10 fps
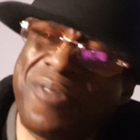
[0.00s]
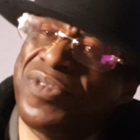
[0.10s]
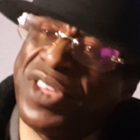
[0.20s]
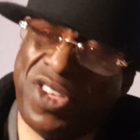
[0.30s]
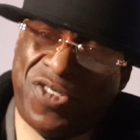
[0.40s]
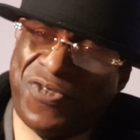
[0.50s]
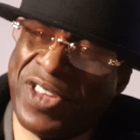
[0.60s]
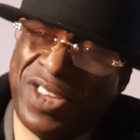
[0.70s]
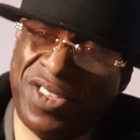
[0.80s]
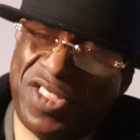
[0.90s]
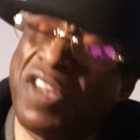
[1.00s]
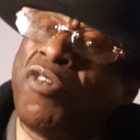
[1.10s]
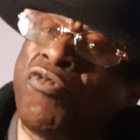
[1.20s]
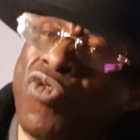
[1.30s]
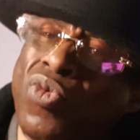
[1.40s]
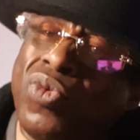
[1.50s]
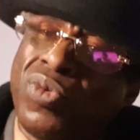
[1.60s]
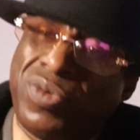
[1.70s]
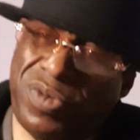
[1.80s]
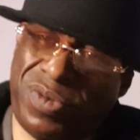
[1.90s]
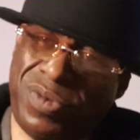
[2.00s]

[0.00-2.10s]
these things. There are rules.